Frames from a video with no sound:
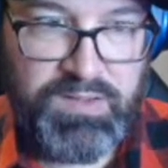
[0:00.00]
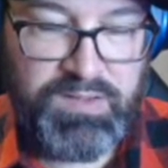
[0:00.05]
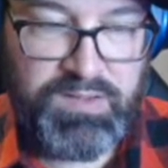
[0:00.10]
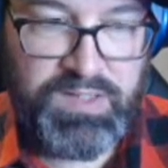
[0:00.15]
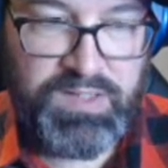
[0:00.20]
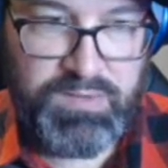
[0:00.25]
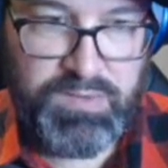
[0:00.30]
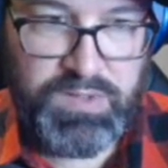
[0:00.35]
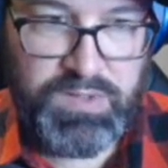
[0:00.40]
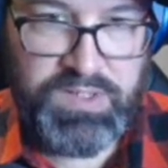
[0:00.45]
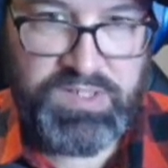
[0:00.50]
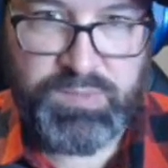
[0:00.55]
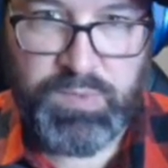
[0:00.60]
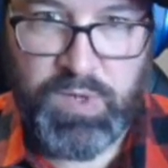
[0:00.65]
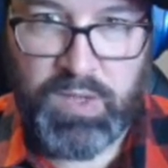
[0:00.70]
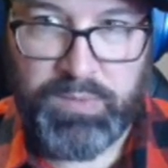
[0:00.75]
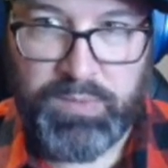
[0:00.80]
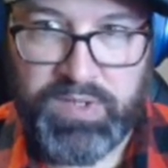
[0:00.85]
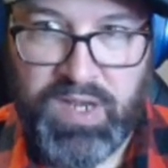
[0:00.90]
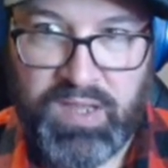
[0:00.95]
he's
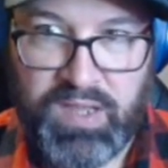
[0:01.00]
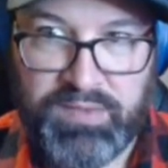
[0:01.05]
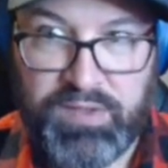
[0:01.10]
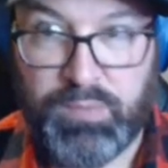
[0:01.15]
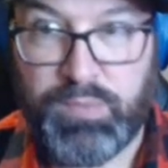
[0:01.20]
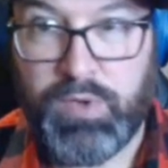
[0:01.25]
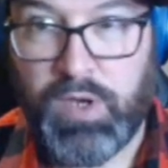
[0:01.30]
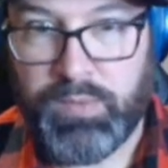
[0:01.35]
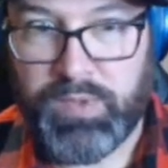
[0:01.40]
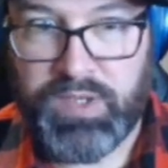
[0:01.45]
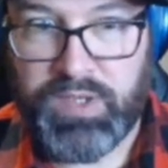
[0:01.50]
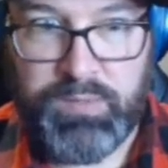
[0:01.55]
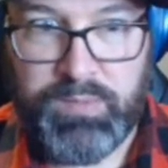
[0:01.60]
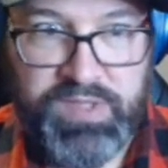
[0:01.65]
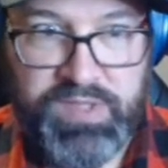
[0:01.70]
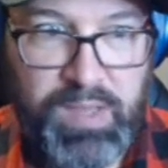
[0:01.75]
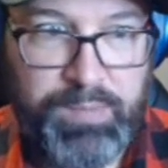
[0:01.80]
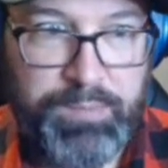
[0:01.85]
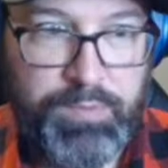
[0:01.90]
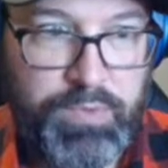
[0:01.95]
probably not. They're probably going to
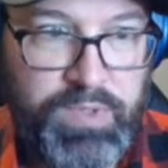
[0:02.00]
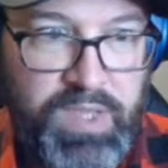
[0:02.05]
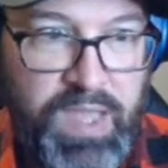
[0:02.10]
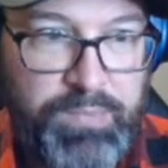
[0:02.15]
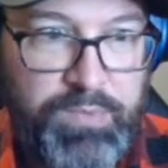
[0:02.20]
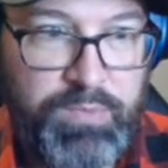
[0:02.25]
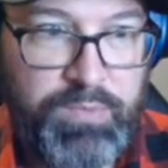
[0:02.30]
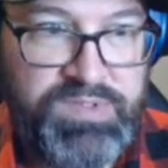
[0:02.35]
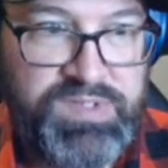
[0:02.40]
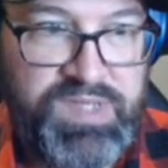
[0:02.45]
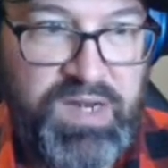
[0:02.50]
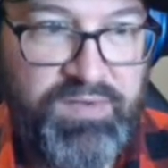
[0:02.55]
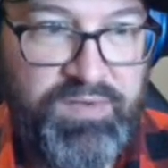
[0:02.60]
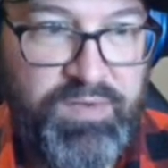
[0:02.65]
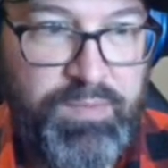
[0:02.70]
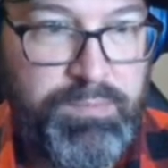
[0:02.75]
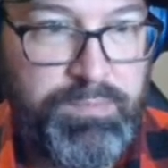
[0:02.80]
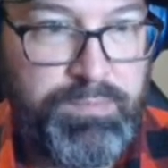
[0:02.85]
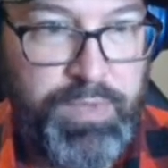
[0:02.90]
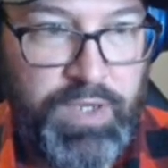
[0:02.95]
be the optimal captain instead of
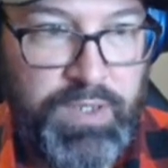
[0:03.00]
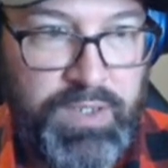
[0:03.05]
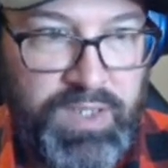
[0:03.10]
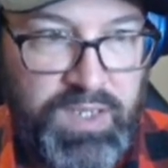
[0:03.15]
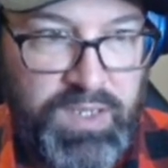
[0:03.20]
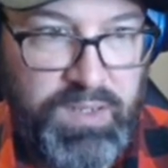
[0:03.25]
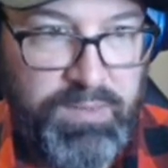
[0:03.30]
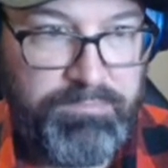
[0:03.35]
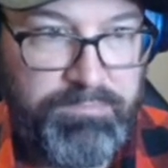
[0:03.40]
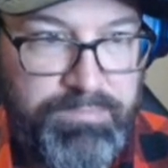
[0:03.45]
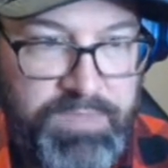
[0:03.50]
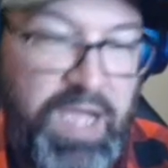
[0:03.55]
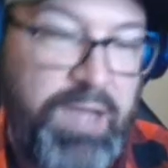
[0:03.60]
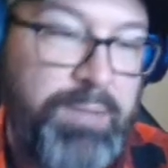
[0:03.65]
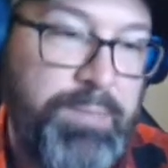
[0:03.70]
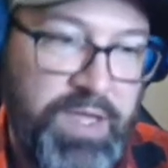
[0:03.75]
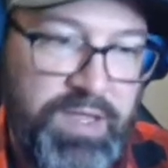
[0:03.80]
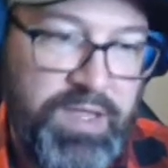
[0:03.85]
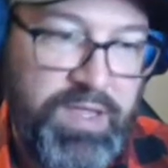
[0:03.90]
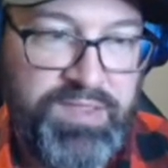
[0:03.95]
him. But
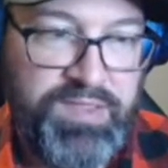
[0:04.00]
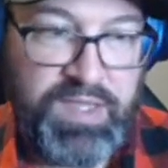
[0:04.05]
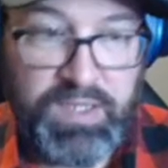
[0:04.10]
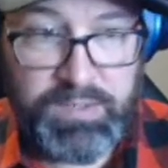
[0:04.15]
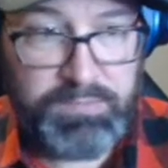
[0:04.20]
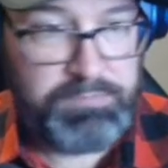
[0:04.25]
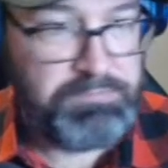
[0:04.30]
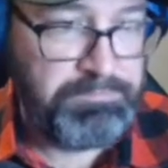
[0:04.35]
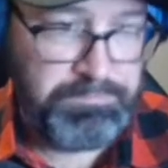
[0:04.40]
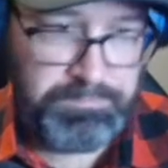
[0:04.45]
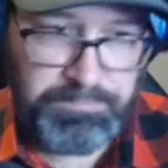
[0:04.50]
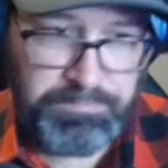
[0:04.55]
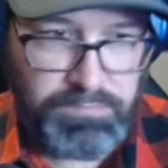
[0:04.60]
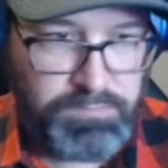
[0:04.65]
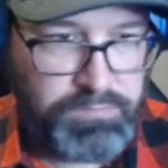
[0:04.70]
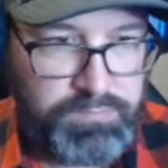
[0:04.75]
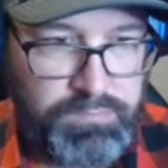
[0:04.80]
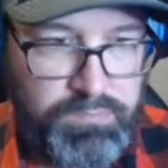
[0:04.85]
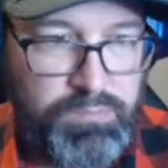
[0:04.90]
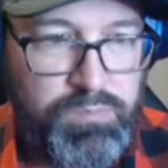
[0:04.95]
I think
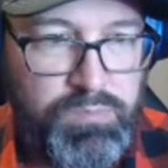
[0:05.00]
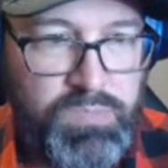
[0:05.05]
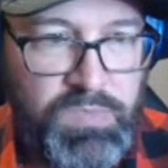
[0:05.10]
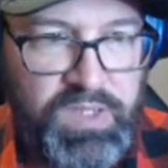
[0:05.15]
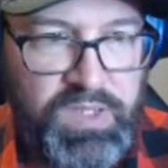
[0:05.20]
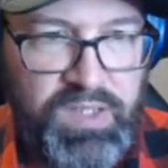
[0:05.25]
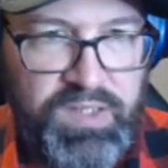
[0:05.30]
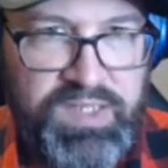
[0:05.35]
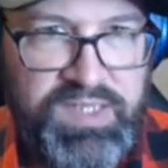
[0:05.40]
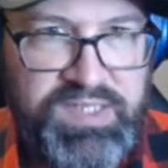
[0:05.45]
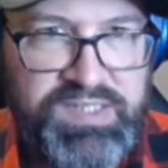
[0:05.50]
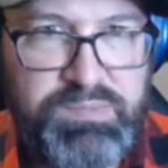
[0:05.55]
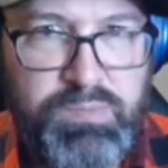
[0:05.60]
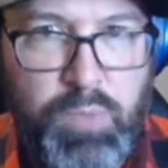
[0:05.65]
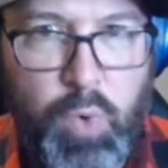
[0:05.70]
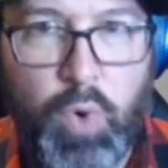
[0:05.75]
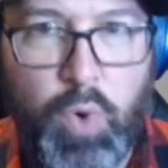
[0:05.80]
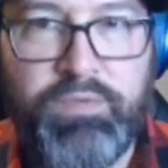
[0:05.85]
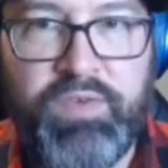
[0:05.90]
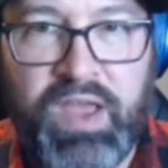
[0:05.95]
he's
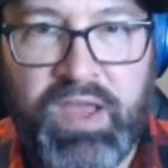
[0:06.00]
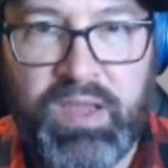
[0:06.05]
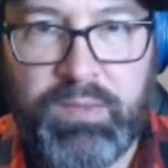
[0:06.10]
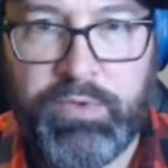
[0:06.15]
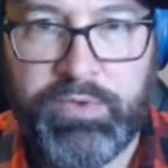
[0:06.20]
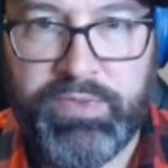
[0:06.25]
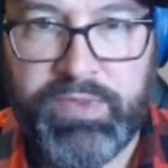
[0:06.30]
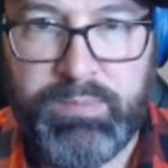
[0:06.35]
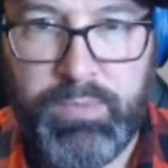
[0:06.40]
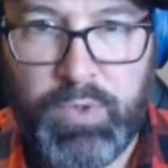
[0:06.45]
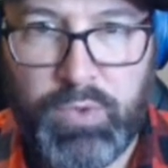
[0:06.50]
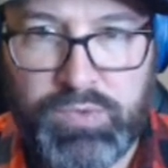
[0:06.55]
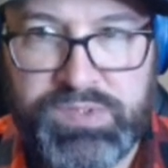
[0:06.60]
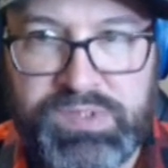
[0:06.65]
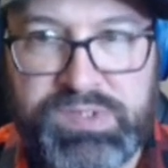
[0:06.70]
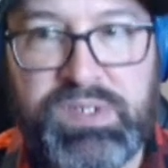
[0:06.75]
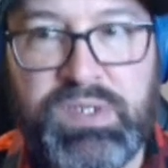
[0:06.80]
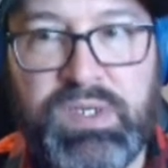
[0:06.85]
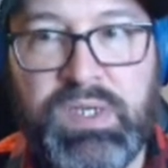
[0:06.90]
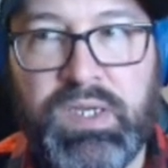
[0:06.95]
more viable than
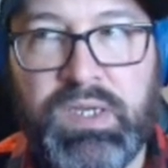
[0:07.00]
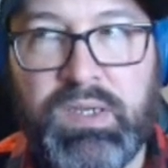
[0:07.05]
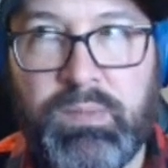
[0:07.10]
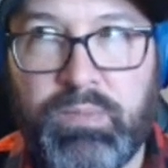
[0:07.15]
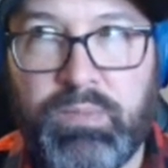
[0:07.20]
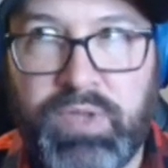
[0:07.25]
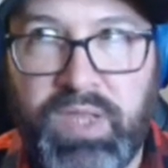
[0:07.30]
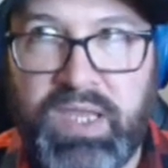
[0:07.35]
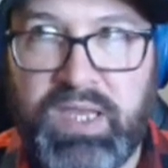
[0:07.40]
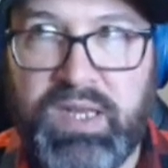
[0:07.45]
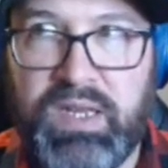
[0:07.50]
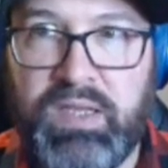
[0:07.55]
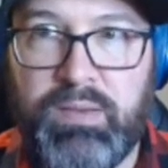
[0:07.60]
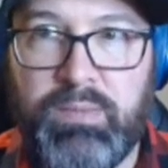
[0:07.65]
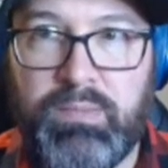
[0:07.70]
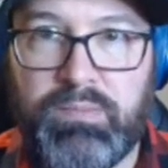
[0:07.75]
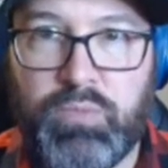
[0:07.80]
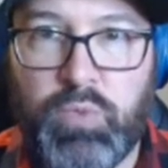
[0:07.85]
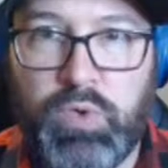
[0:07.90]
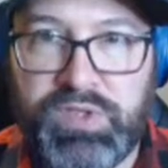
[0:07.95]
most playing
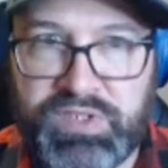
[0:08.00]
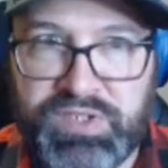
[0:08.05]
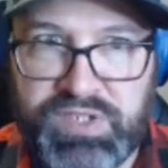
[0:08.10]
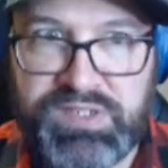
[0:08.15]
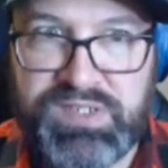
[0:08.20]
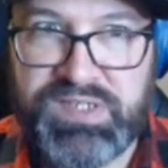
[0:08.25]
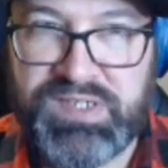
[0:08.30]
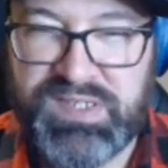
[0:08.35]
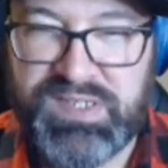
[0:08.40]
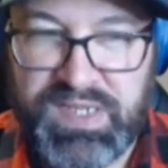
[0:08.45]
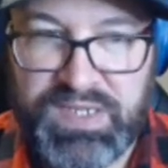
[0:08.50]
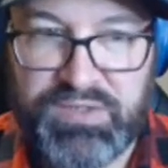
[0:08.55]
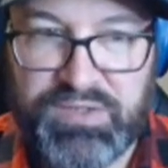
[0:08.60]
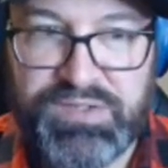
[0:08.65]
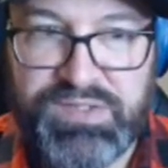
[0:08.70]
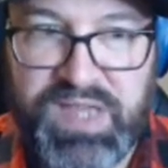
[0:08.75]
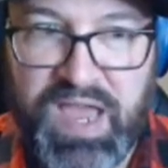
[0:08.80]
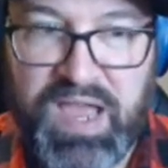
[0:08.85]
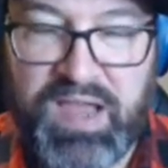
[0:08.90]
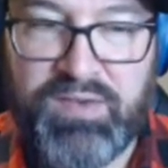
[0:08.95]
him with just a single
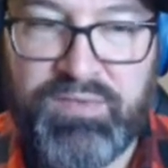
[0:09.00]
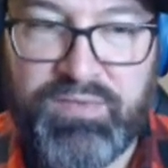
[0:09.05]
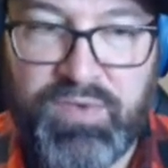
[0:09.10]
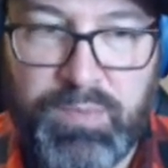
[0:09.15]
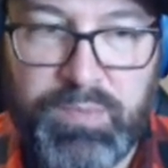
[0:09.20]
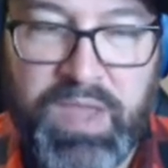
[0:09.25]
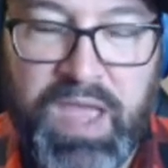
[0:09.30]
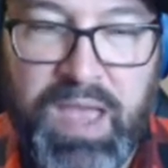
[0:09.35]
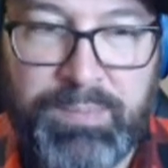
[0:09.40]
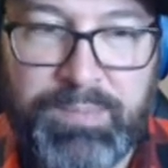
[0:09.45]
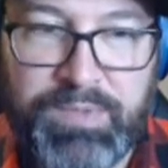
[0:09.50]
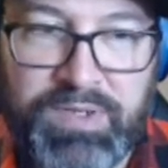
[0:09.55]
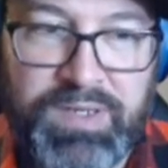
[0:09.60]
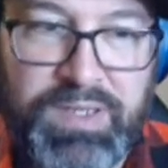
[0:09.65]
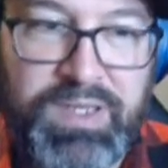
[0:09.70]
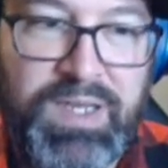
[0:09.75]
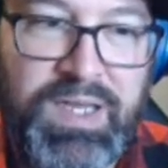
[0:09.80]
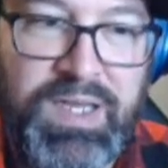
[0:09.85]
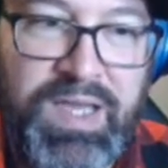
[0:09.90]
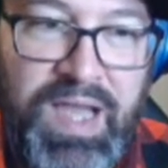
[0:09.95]
stack from
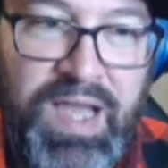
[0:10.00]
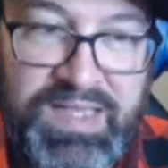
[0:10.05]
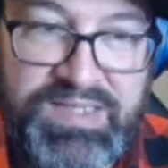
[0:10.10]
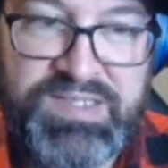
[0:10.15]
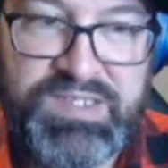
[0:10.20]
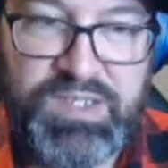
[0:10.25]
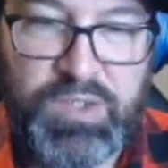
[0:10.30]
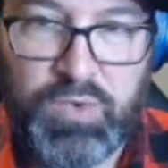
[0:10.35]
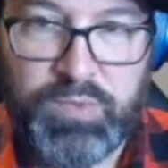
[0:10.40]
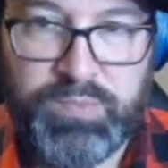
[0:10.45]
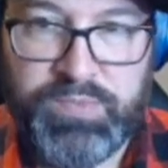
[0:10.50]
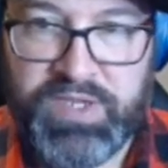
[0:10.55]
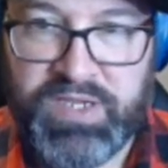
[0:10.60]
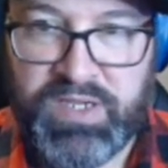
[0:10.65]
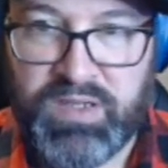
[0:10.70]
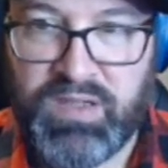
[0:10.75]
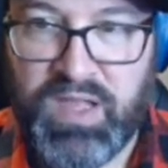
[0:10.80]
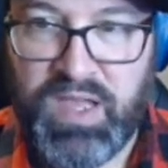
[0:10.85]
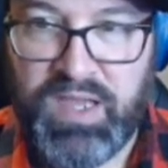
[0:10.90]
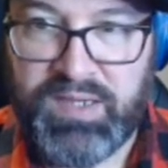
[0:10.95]
captain. I still would be
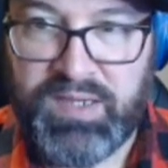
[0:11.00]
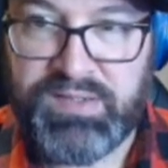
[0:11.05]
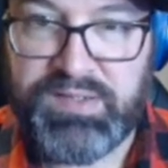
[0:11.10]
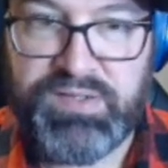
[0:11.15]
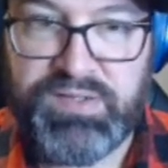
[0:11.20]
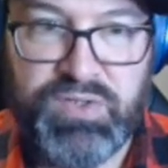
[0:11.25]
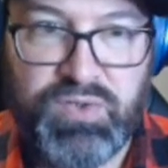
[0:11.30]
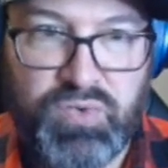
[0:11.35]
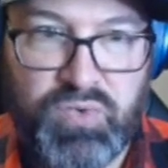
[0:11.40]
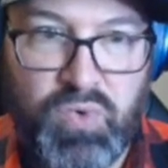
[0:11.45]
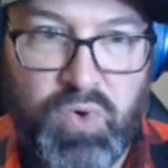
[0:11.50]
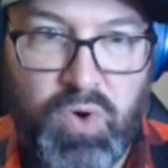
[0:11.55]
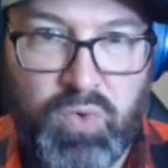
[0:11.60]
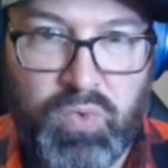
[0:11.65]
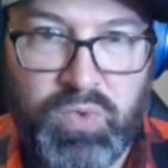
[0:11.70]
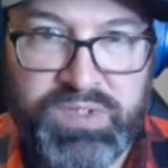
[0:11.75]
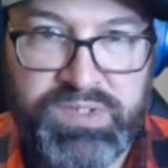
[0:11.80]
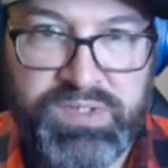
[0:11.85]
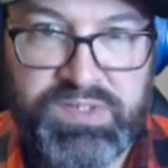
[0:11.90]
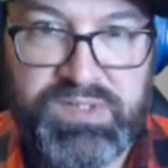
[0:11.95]
inclined to
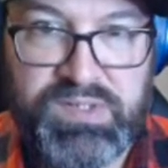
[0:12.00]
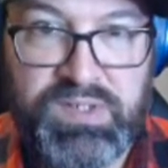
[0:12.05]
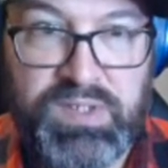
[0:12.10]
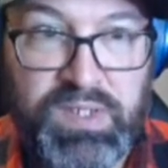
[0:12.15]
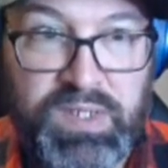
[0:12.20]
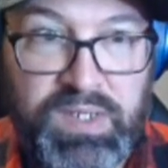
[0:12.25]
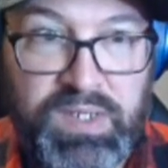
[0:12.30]
always